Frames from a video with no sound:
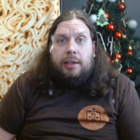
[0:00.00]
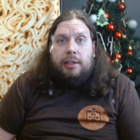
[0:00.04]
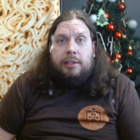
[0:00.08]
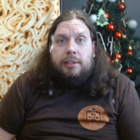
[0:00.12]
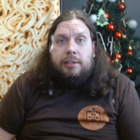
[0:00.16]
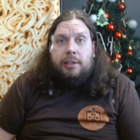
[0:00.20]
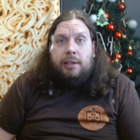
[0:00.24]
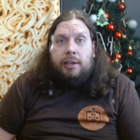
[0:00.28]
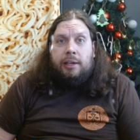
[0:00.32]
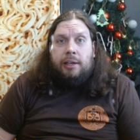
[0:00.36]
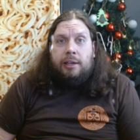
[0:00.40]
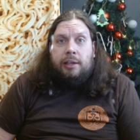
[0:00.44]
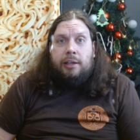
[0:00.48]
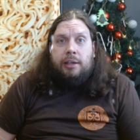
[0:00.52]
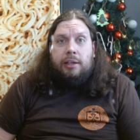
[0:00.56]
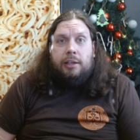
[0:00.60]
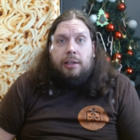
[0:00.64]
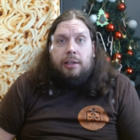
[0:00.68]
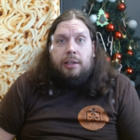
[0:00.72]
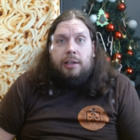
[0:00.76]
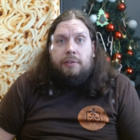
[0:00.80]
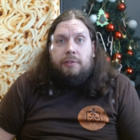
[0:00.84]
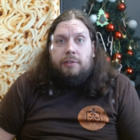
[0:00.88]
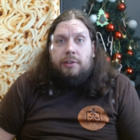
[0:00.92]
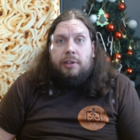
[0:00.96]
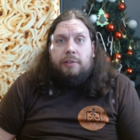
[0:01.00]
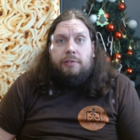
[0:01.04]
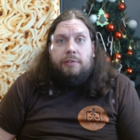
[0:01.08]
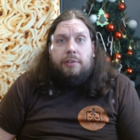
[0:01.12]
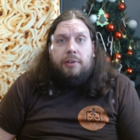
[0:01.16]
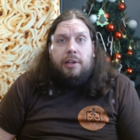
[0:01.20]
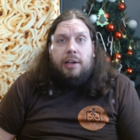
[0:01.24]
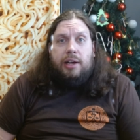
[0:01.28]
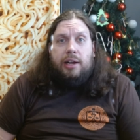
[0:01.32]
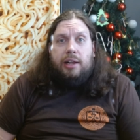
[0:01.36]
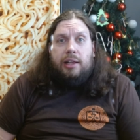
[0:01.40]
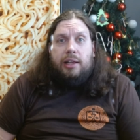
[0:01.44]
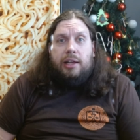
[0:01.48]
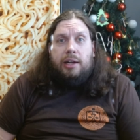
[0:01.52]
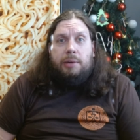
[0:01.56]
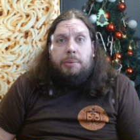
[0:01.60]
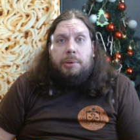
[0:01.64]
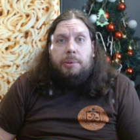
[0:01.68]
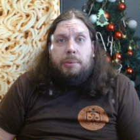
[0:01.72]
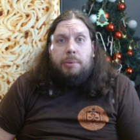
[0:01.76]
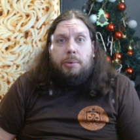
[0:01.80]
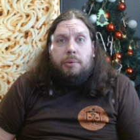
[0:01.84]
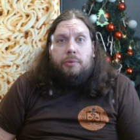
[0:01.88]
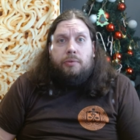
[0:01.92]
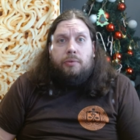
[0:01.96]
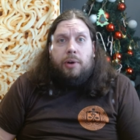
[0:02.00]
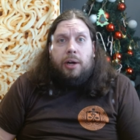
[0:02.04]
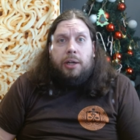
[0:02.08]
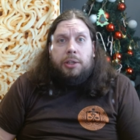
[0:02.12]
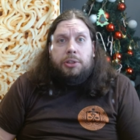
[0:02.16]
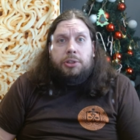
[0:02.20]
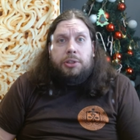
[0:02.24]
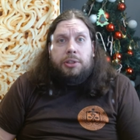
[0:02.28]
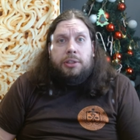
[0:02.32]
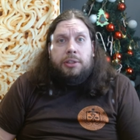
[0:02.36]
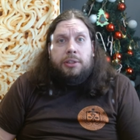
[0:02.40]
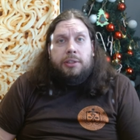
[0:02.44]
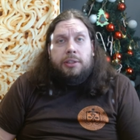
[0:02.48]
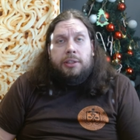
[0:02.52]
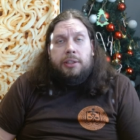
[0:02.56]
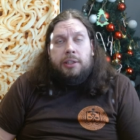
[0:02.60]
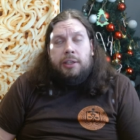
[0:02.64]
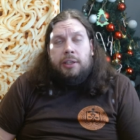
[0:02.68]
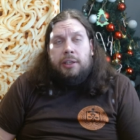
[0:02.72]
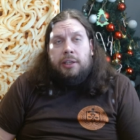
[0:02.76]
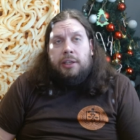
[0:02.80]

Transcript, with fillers: I can say, even if not a lot of people have watched it,